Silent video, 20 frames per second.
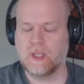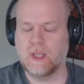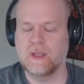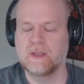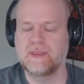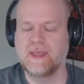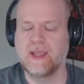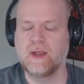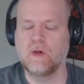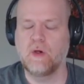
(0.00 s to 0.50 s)

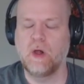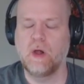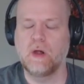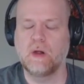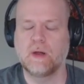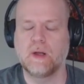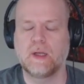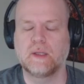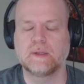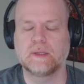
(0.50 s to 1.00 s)
There
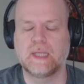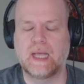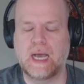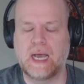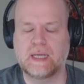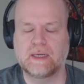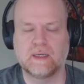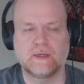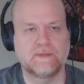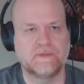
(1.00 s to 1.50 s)
are a
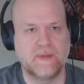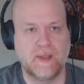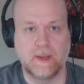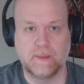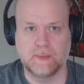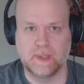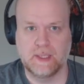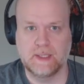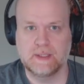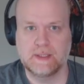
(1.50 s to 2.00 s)
lot of
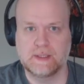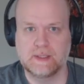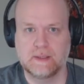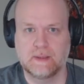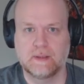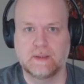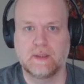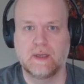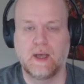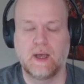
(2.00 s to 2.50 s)
families
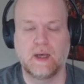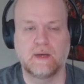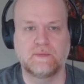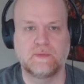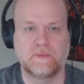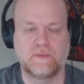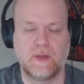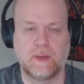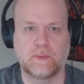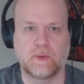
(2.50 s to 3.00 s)

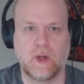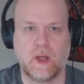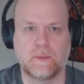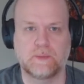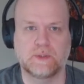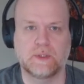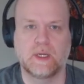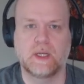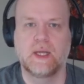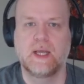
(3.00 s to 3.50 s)
of
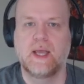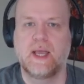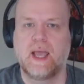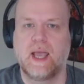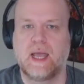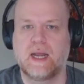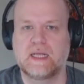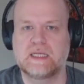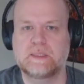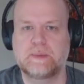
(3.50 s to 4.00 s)
Ephemeroptera,
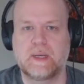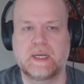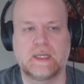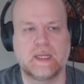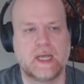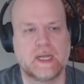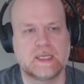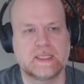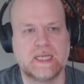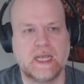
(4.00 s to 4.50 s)
and I spent a
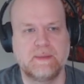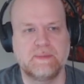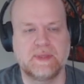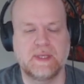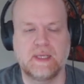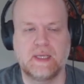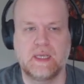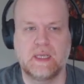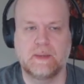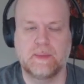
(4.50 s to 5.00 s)
lot of time
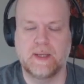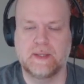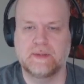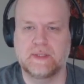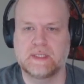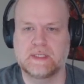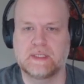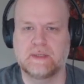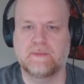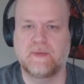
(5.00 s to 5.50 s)
thinking about
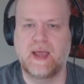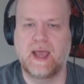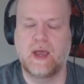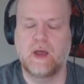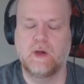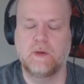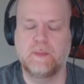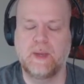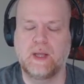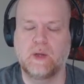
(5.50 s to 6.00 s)
this, of
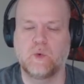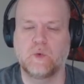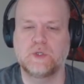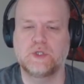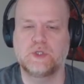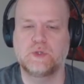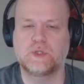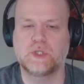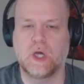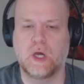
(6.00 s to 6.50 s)
how am I going
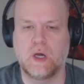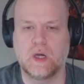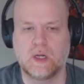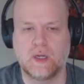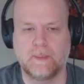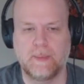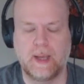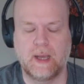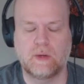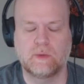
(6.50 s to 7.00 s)
to talk
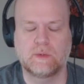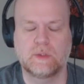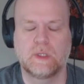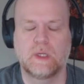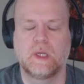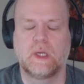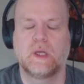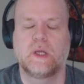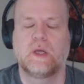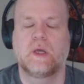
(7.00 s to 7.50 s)
about
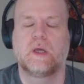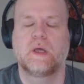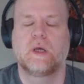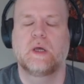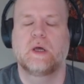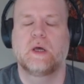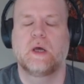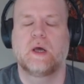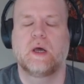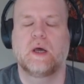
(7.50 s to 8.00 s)

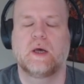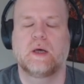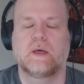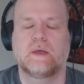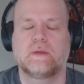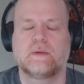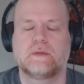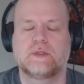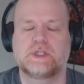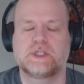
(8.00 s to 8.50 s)

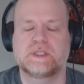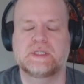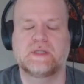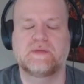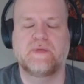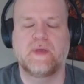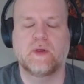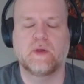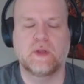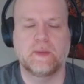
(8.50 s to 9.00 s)
just the
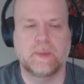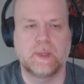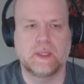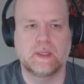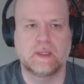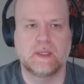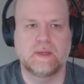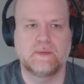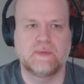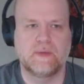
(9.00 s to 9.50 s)

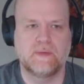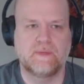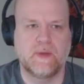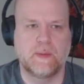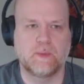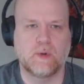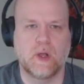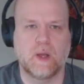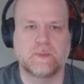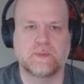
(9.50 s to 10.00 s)
variability of the
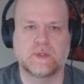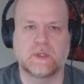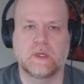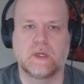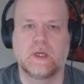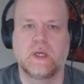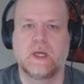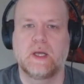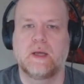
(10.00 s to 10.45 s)
Ephemeroptera,